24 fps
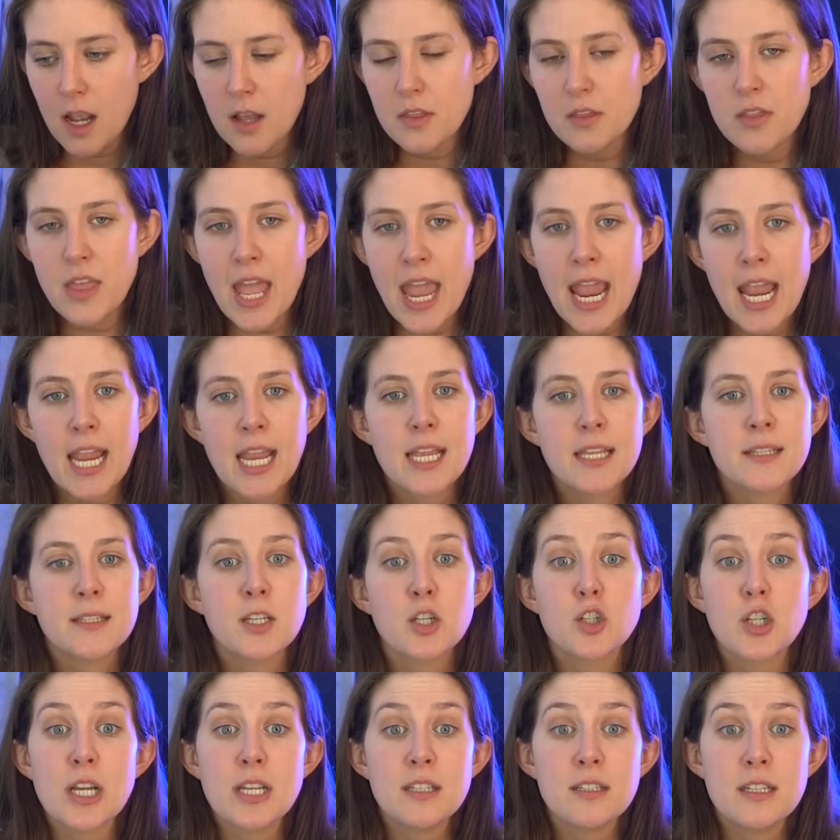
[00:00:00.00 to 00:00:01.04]
They
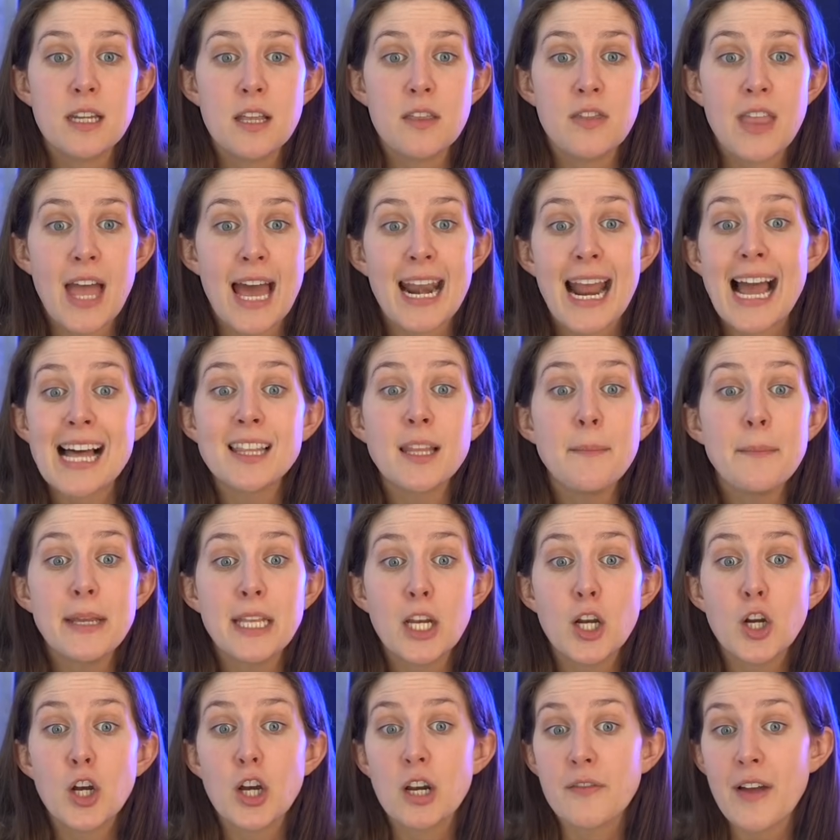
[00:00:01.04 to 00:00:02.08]
suggested that
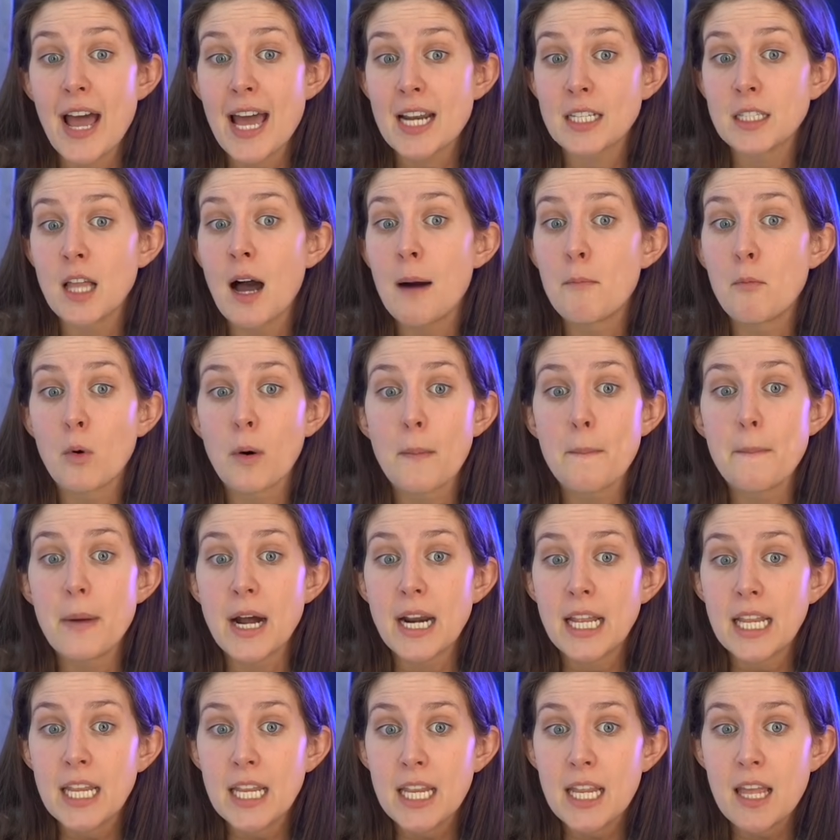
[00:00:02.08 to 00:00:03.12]
Alameda could have had a lot more
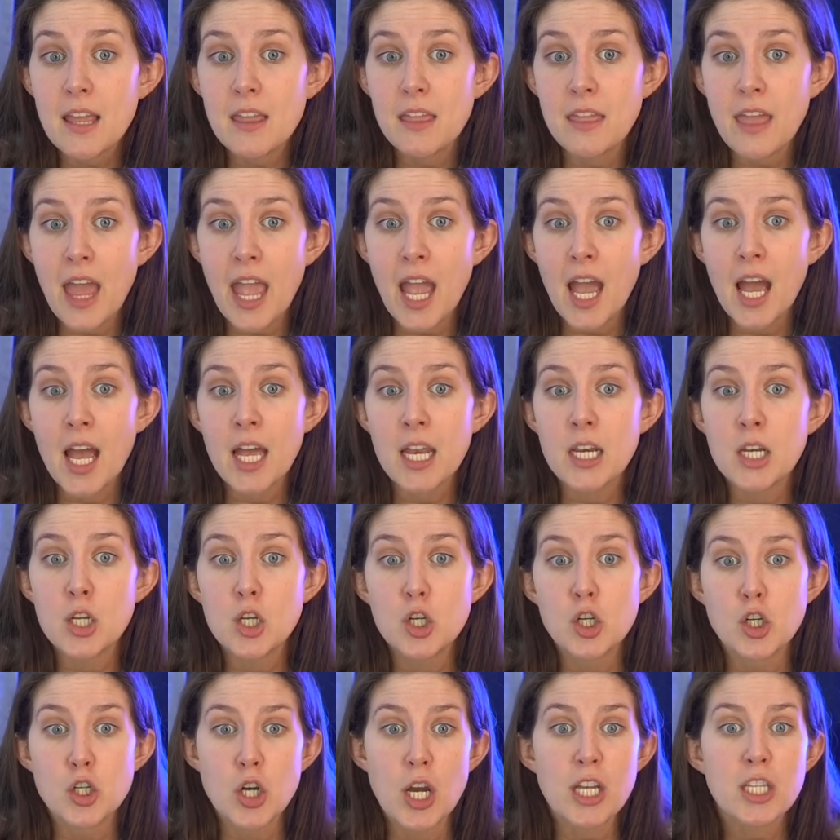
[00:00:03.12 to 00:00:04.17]
money than
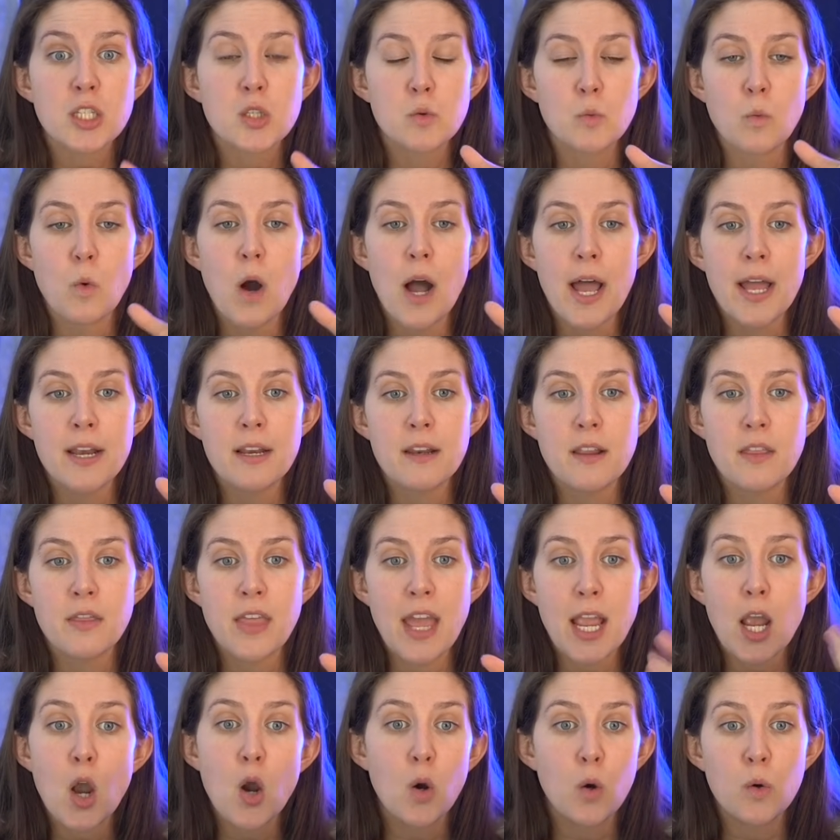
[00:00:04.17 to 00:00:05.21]
just what
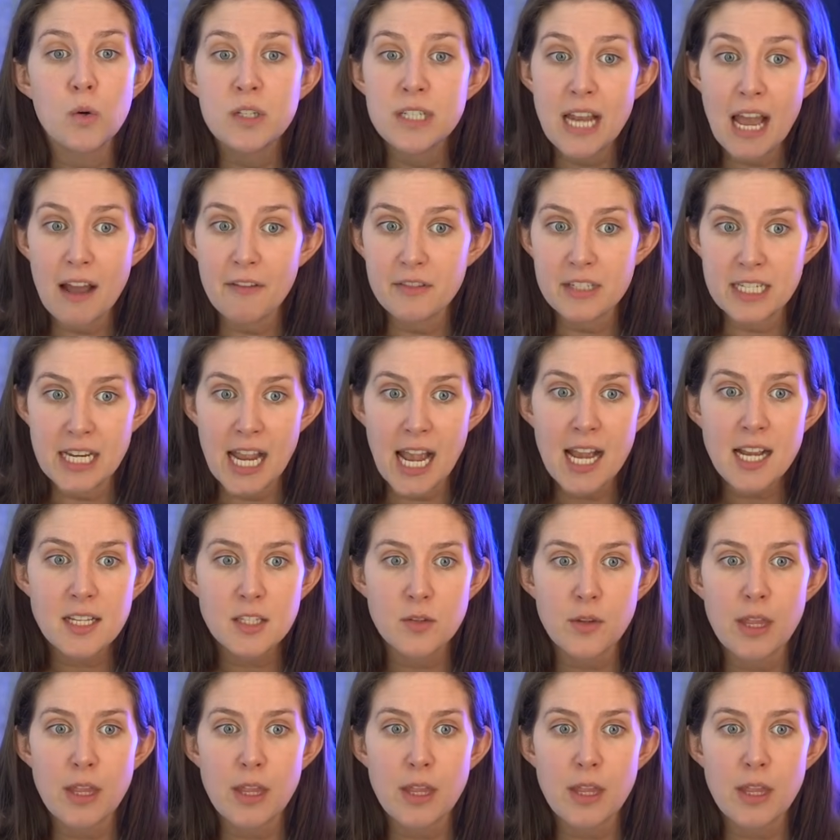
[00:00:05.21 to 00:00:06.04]
they owed to FTX.